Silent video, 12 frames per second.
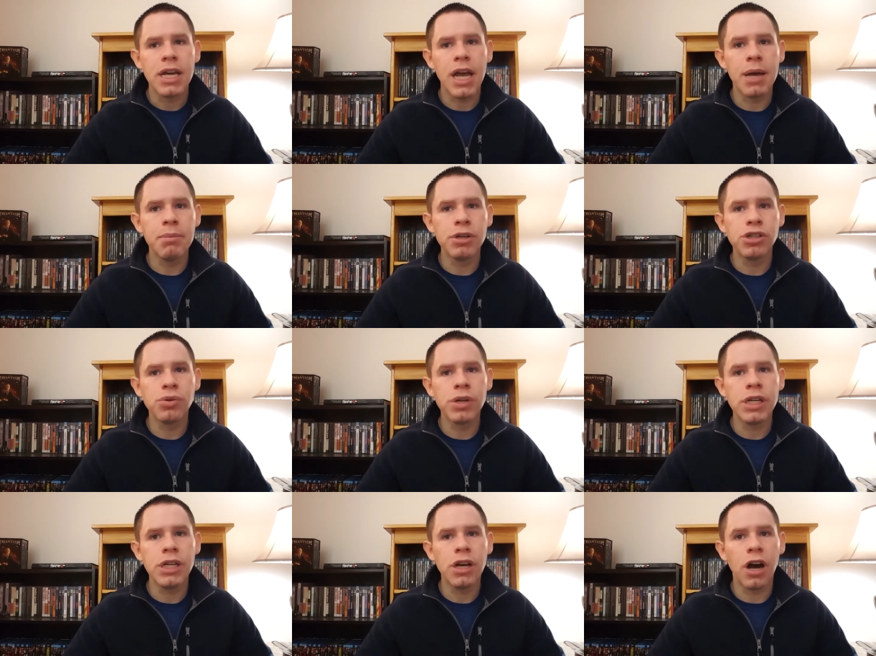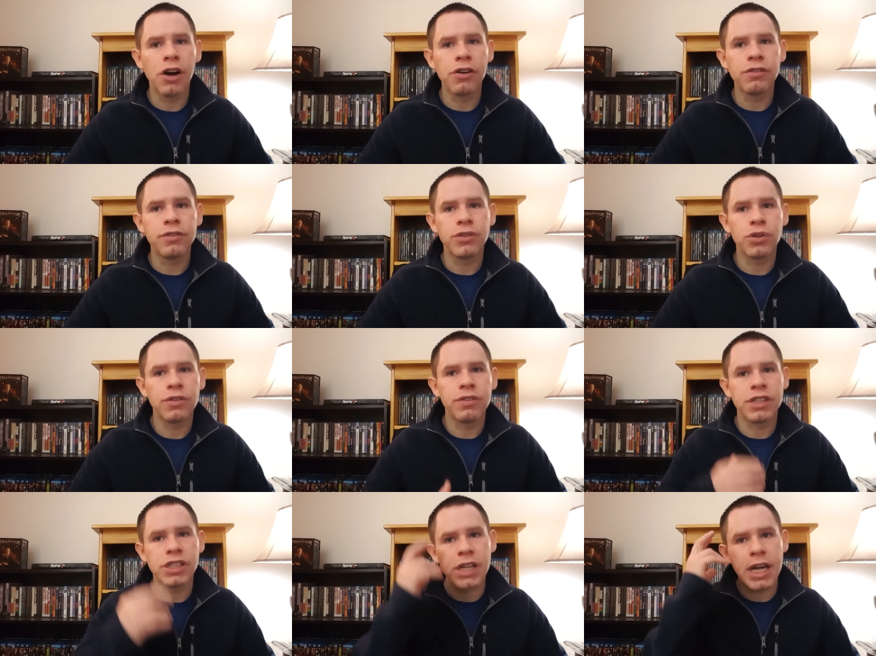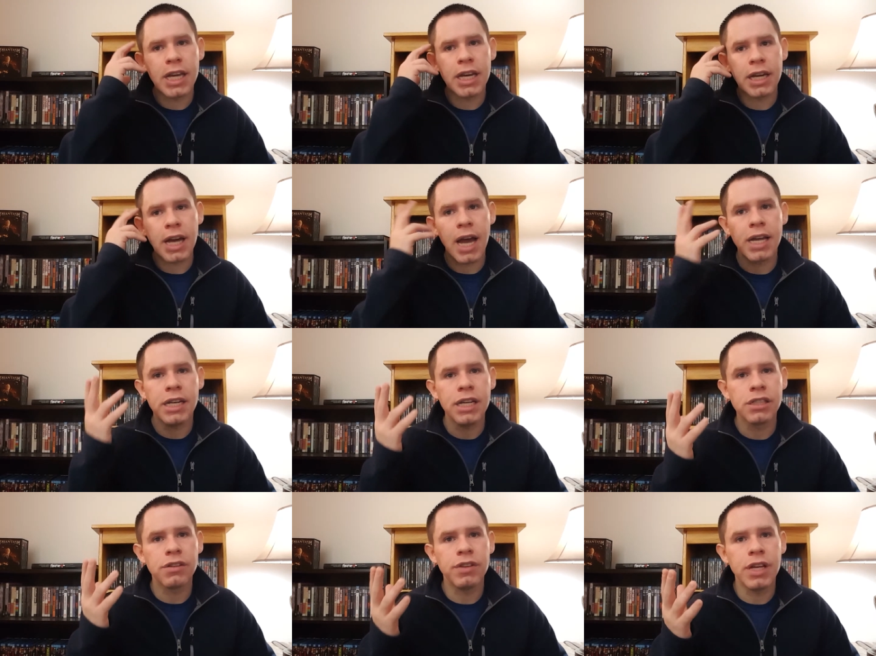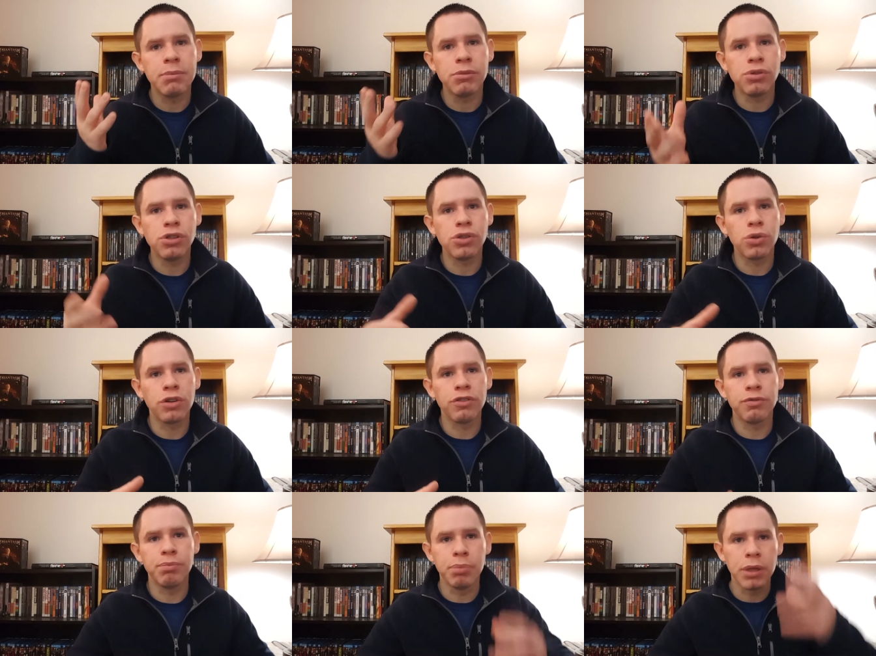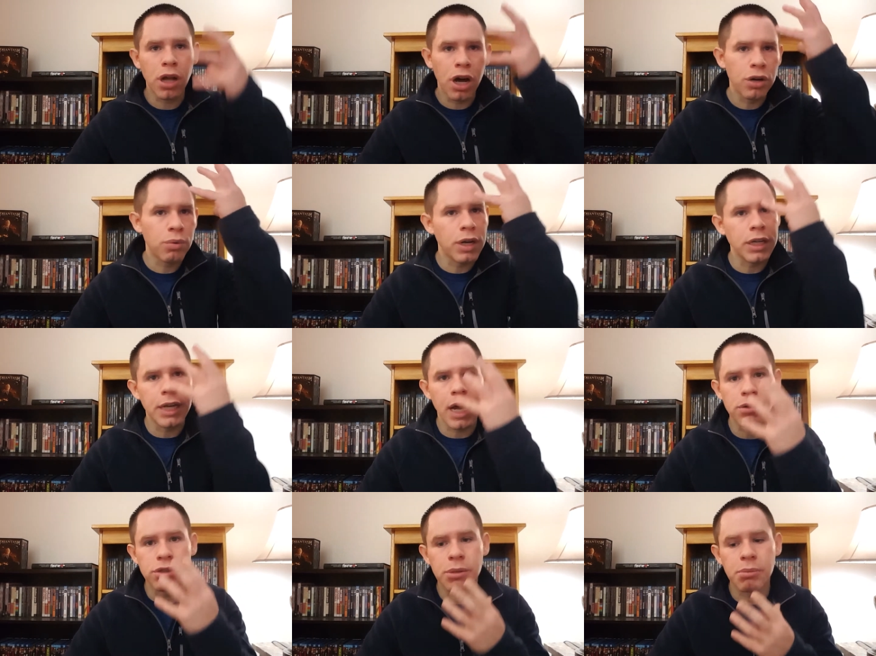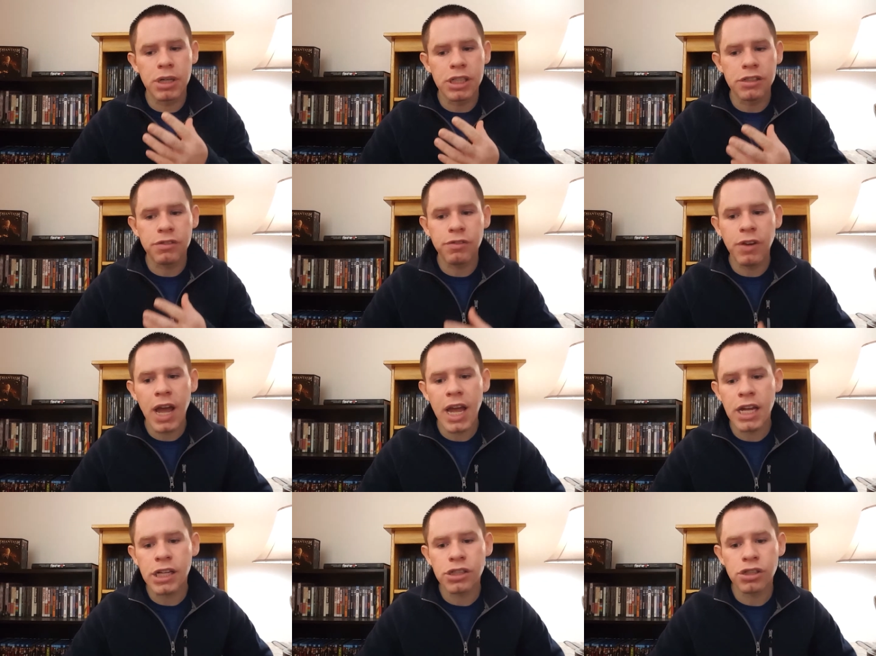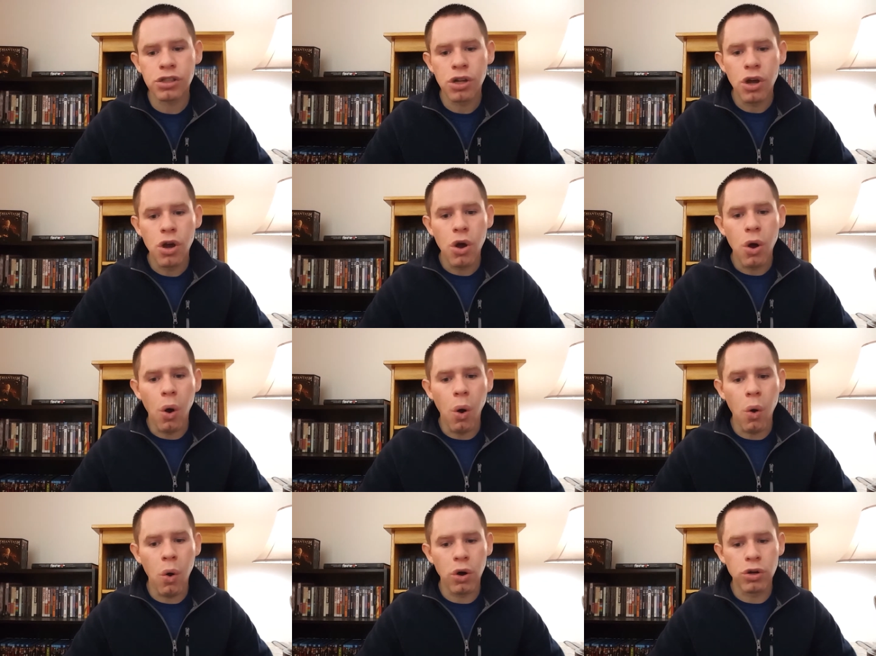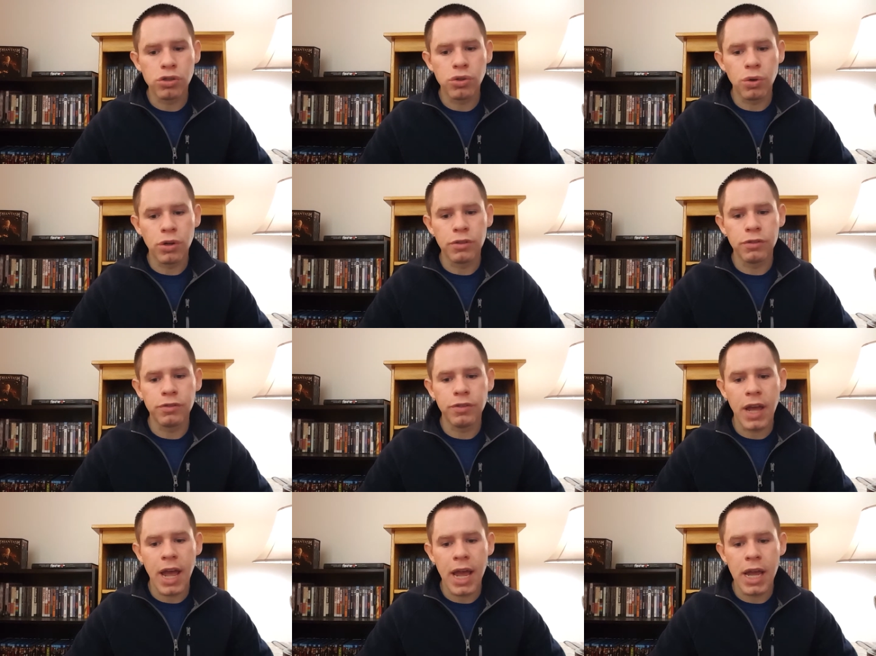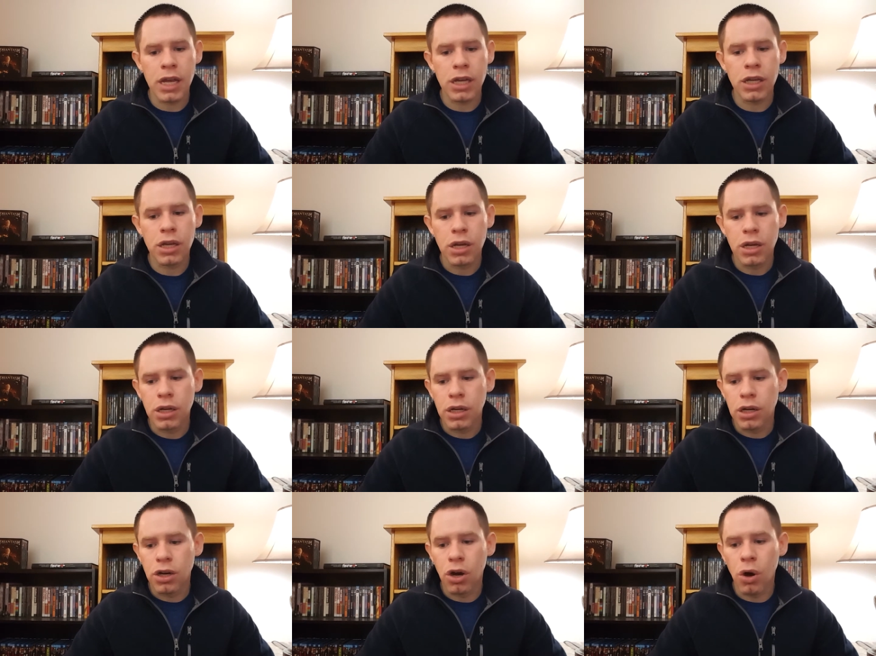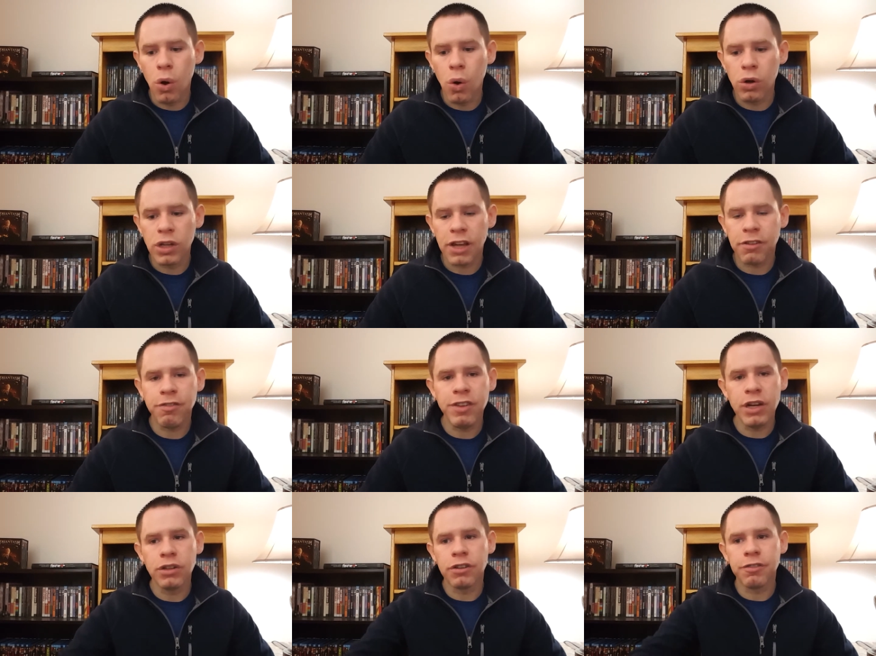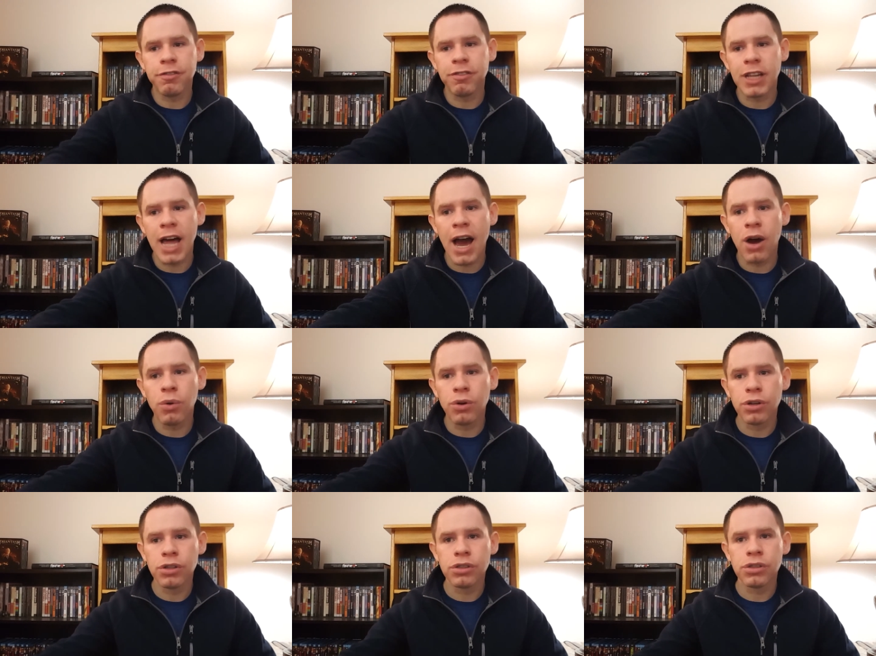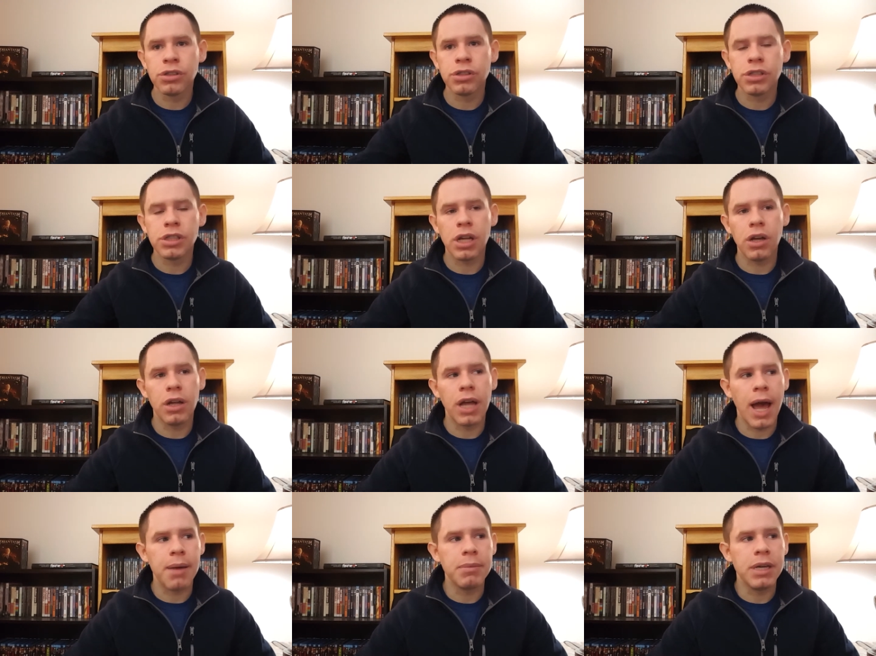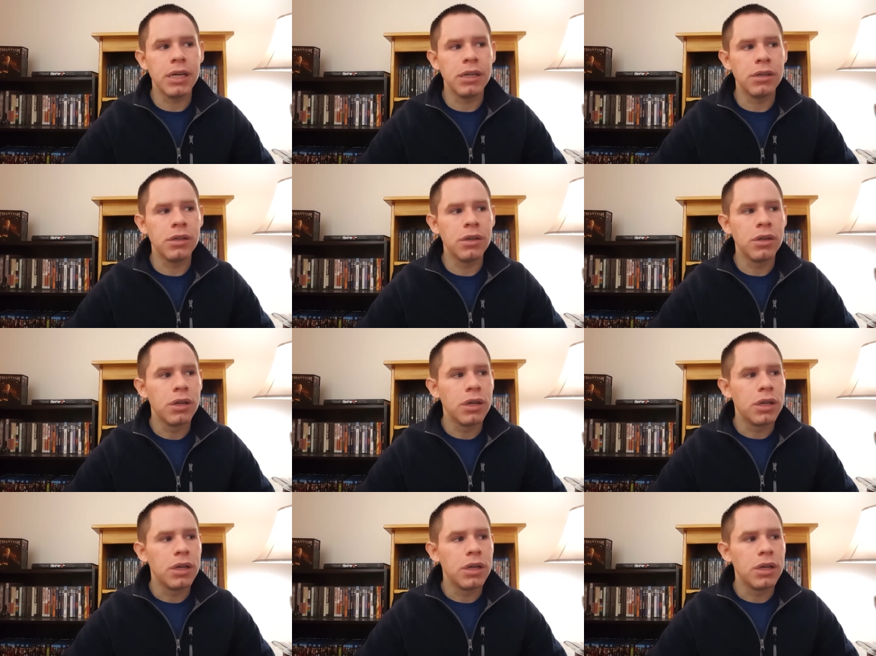imagery of sort of the psychic ideas of the imagery, sort of blood running down somebody's face, or sort of a a whole like field of flowers. I mean,